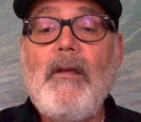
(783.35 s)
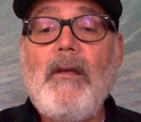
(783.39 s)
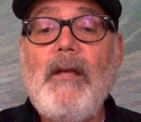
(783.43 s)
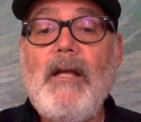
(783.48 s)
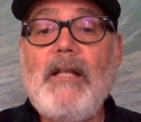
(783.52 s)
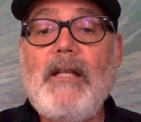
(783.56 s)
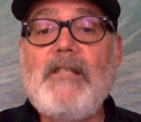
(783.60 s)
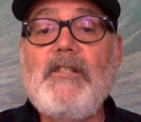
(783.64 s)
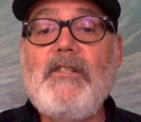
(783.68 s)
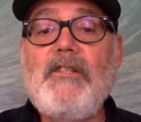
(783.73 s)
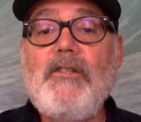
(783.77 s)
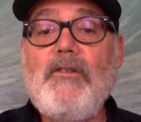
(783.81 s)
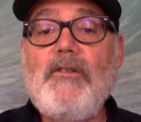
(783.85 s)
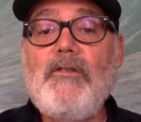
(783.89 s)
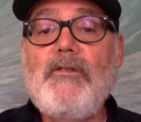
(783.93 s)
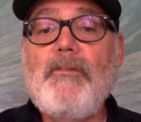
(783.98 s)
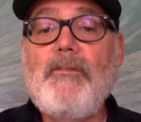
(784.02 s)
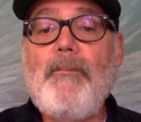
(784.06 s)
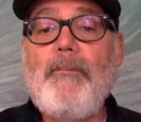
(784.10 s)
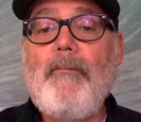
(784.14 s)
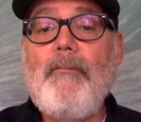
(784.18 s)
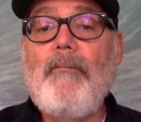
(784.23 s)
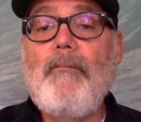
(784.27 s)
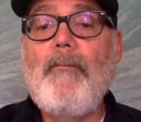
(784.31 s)
It's used,
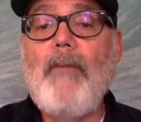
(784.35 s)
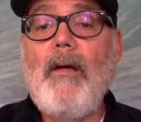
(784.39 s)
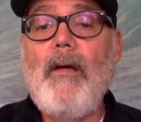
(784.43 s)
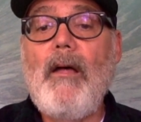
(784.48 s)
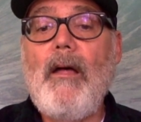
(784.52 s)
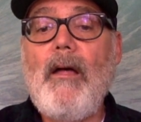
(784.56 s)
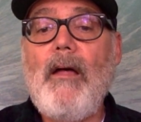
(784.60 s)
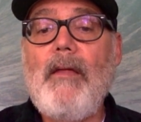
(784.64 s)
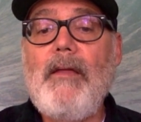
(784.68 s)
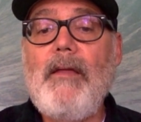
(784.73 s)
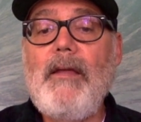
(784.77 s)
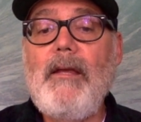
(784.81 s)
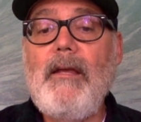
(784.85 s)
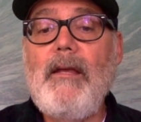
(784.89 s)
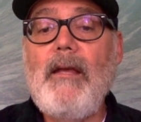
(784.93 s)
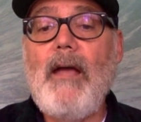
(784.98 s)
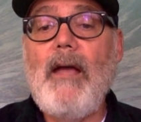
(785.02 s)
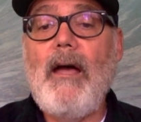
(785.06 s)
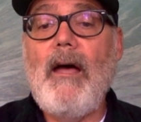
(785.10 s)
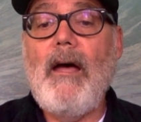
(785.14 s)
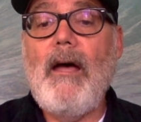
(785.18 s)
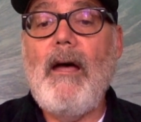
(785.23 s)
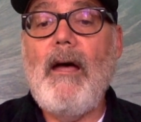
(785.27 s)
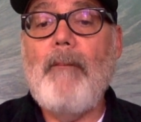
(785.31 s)

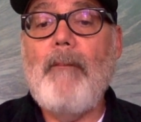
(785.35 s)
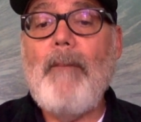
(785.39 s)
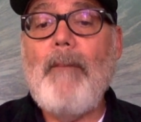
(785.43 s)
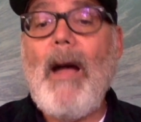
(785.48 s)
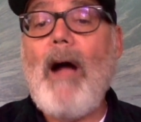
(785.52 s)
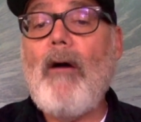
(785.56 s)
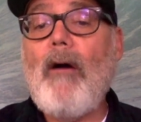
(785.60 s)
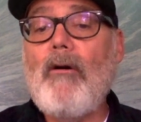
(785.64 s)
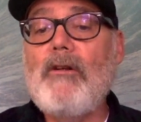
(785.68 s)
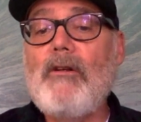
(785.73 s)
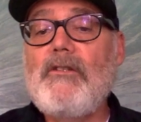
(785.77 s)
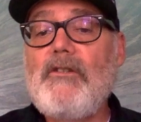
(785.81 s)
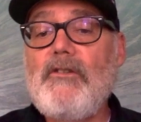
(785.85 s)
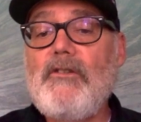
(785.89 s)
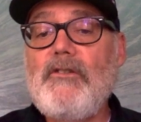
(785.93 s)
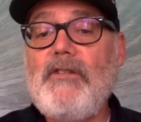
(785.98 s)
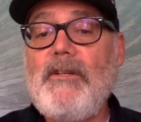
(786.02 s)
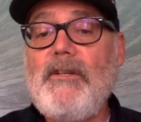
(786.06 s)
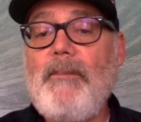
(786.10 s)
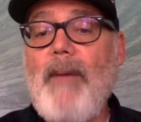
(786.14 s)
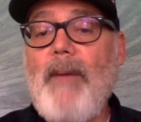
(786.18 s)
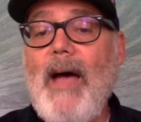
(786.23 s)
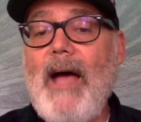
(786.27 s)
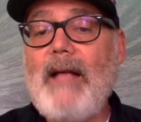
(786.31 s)
the power is
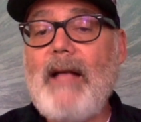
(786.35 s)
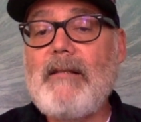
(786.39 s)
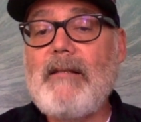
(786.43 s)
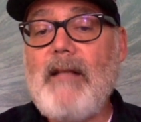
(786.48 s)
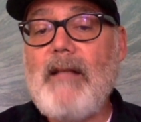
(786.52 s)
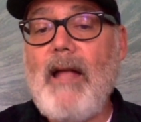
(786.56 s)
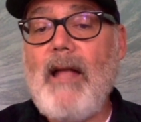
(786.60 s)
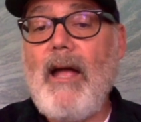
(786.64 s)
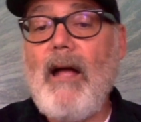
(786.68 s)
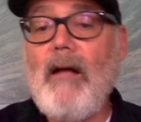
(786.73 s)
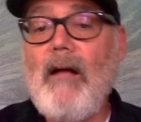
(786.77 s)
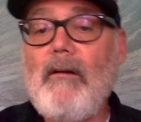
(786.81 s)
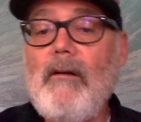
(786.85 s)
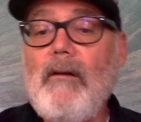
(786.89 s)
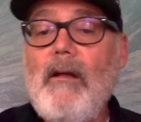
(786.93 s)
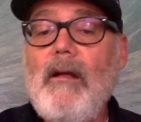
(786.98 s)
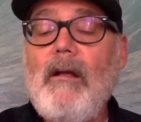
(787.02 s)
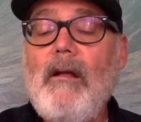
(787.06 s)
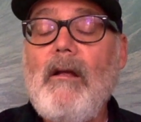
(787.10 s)
usually passed down